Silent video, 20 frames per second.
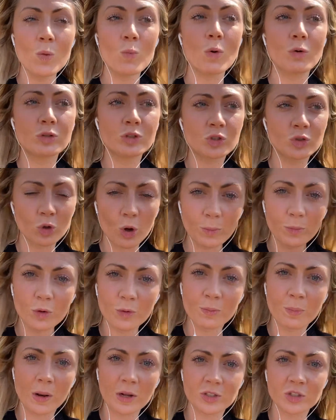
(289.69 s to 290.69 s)
will stop
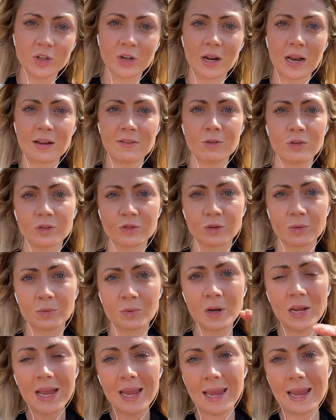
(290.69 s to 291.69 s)
your blood sugar levels
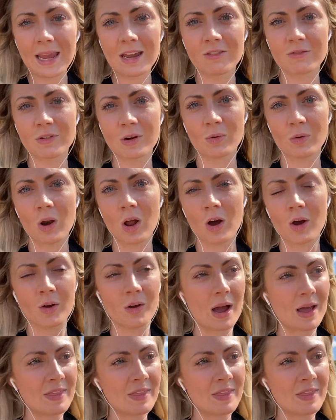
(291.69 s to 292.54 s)
from hitting real low,